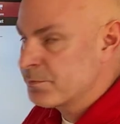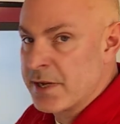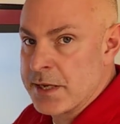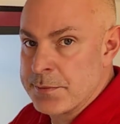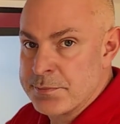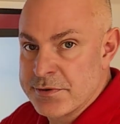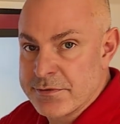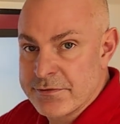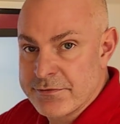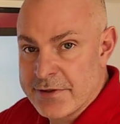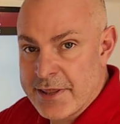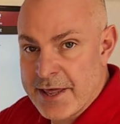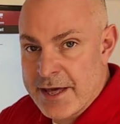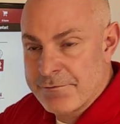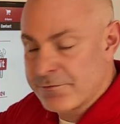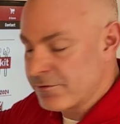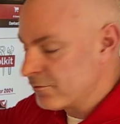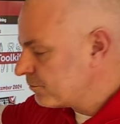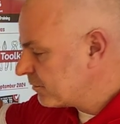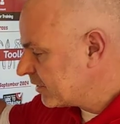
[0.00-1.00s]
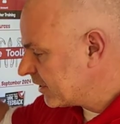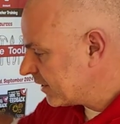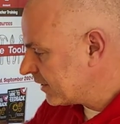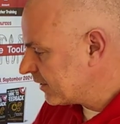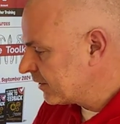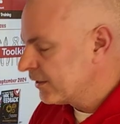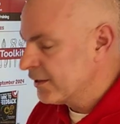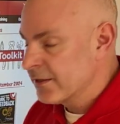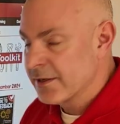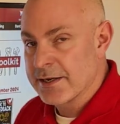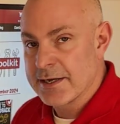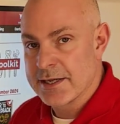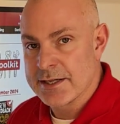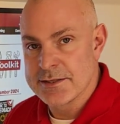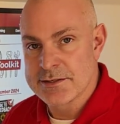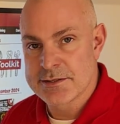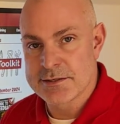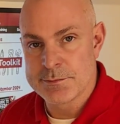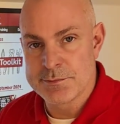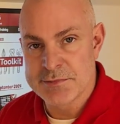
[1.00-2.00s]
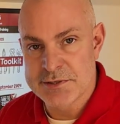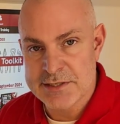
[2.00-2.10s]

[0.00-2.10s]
paper over there from me and some